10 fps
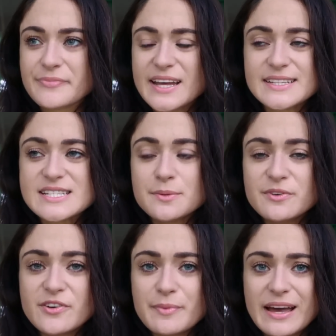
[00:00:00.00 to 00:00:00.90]
And some
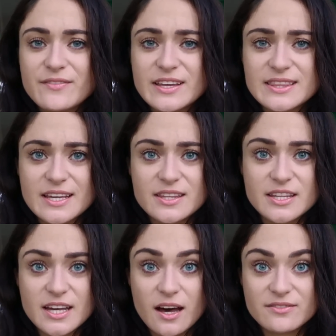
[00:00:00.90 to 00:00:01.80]
of them have like
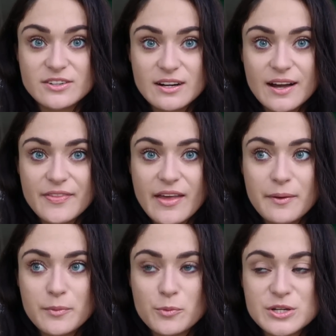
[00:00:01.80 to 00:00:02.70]
the cover on
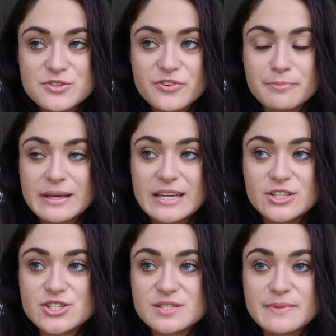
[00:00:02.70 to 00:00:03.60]
them, which for
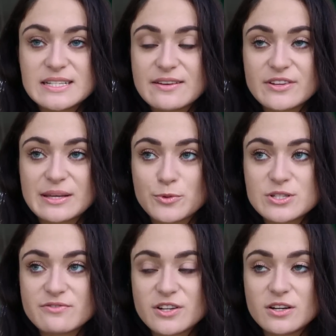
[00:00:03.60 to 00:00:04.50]
me just makes everything more
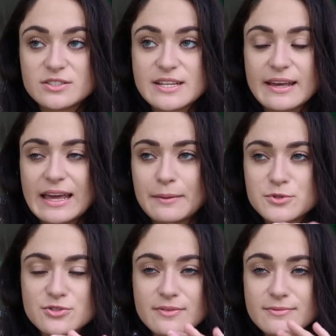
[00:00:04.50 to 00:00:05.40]
difficult to aim
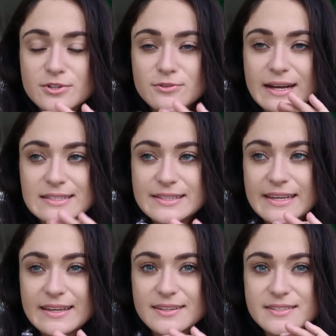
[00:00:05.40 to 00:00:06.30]

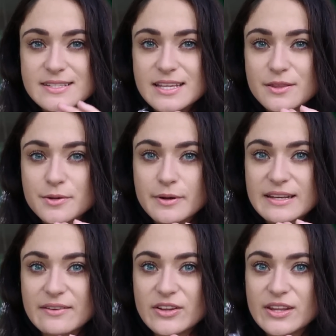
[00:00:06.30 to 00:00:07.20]
correctly and see through it
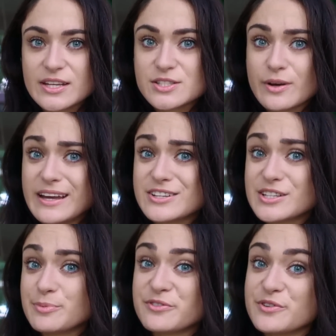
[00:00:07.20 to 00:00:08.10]
and everything. So I
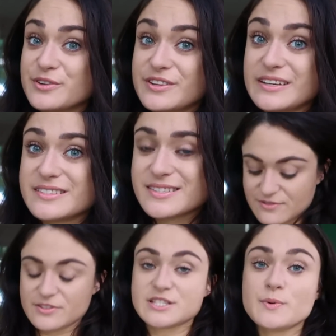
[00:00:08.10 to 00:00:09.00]
actually prefer this.
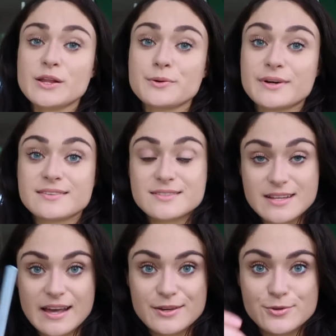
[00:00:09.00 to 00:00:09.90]
And for the smaller ones,
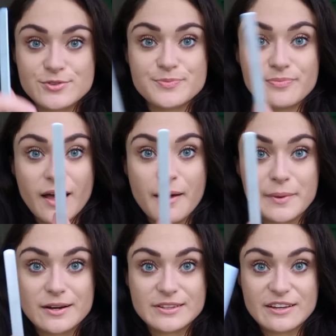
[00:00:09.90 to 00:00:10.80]
I use a
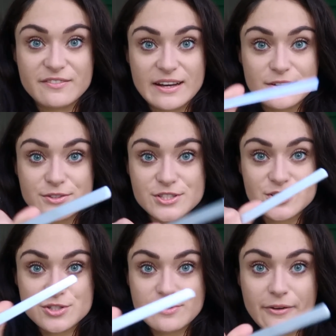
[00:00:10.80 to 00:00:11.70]
metal nail file to
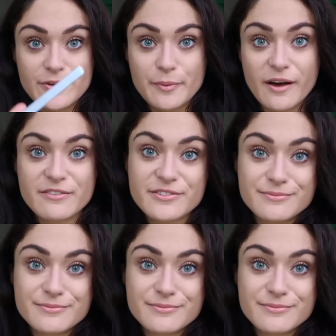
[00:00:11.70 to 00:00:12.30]
just round them off.